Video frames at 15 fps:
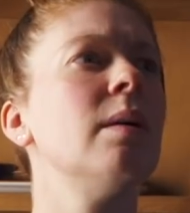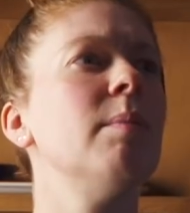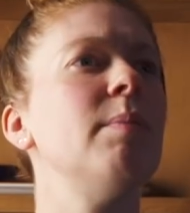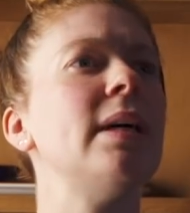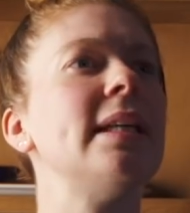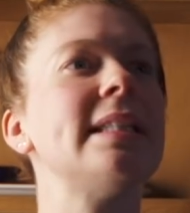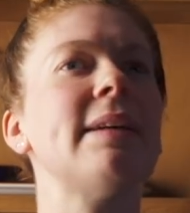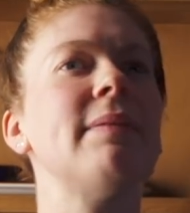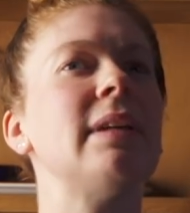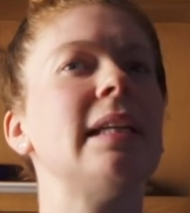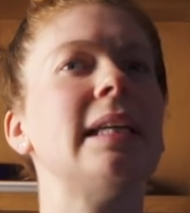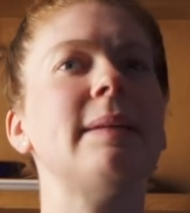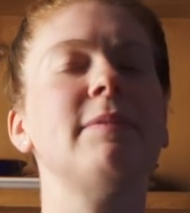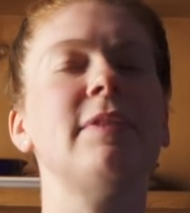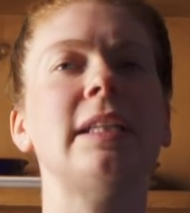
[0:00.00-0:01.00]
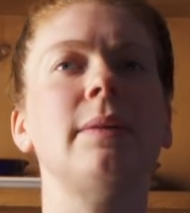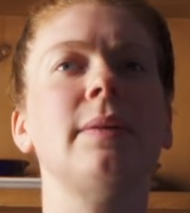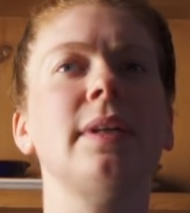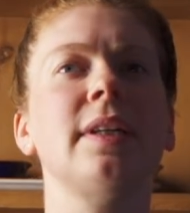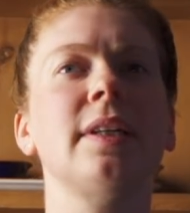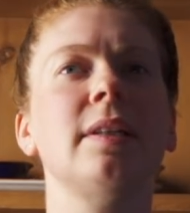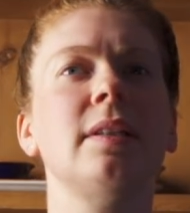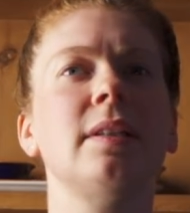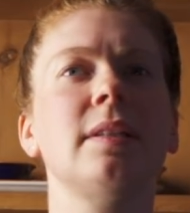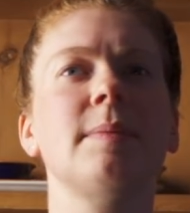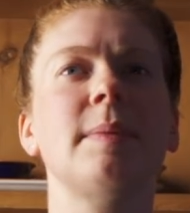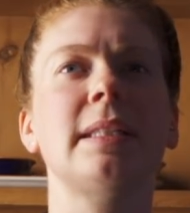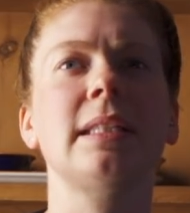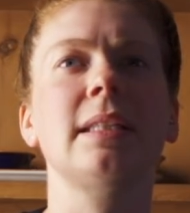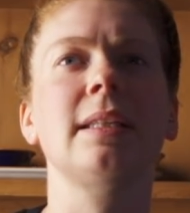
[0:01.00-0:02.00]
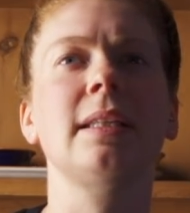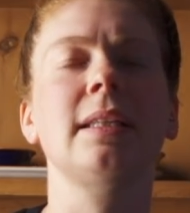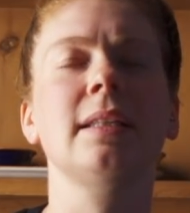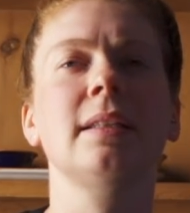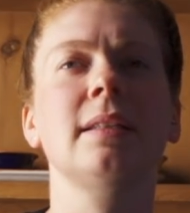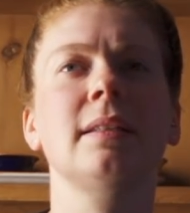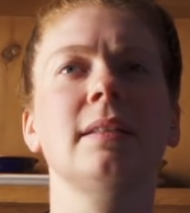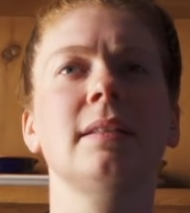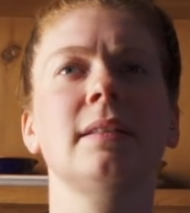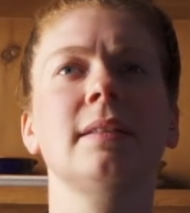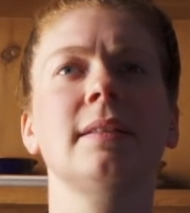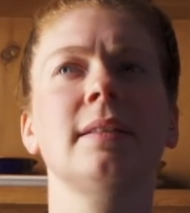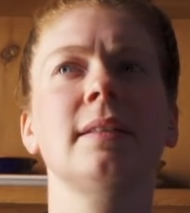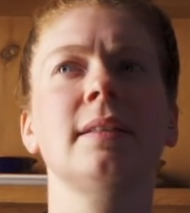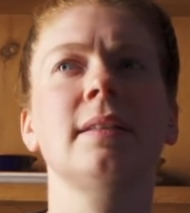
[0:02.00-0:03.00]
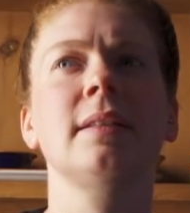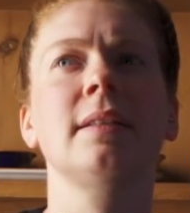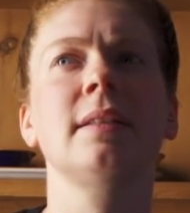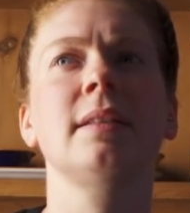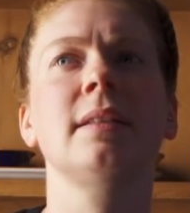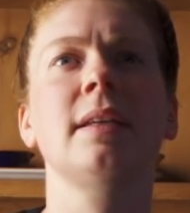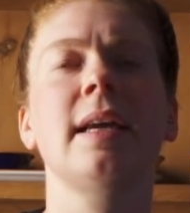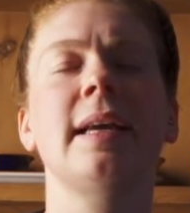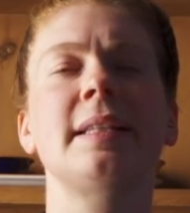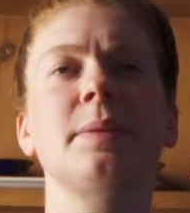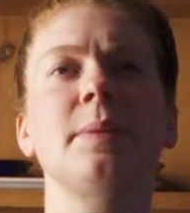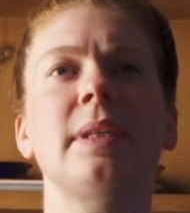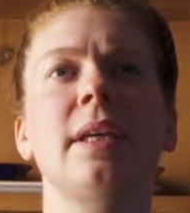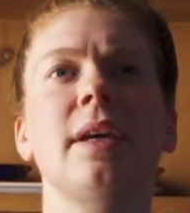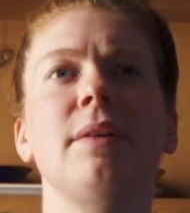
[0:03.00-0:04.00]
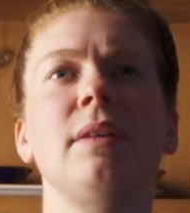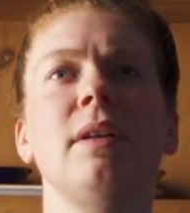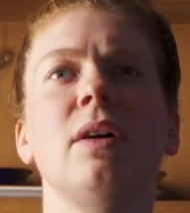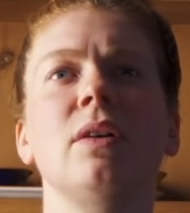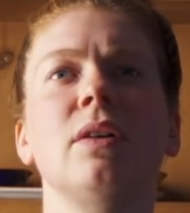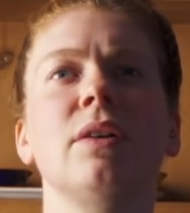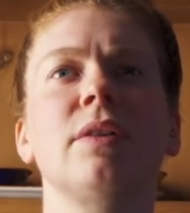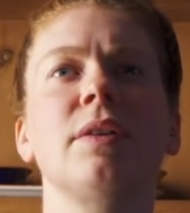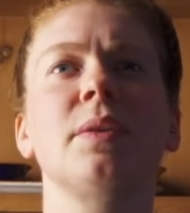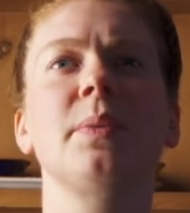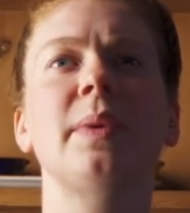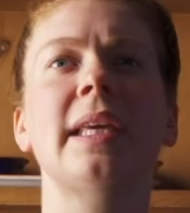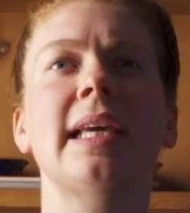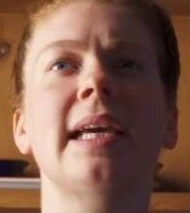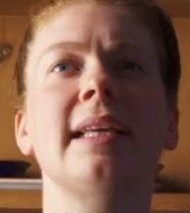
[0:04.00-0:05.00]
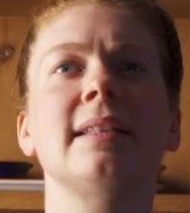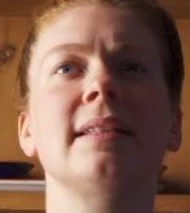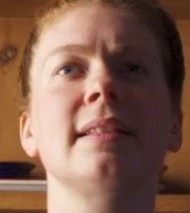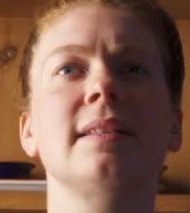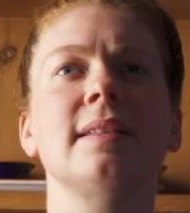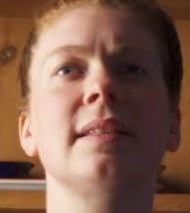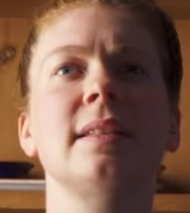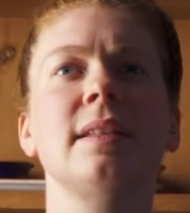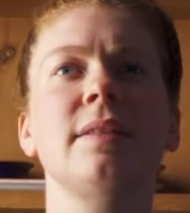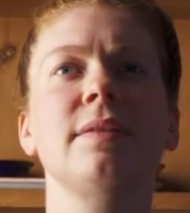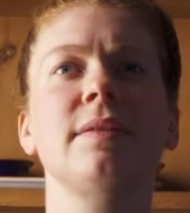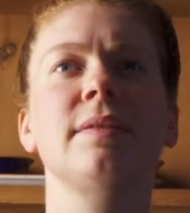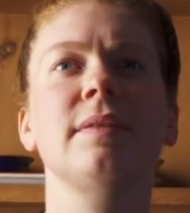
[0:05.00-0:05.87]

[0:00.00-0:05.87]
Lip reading: But generally I'm feeling quite good, especially as we go longer on the weekends and stuff.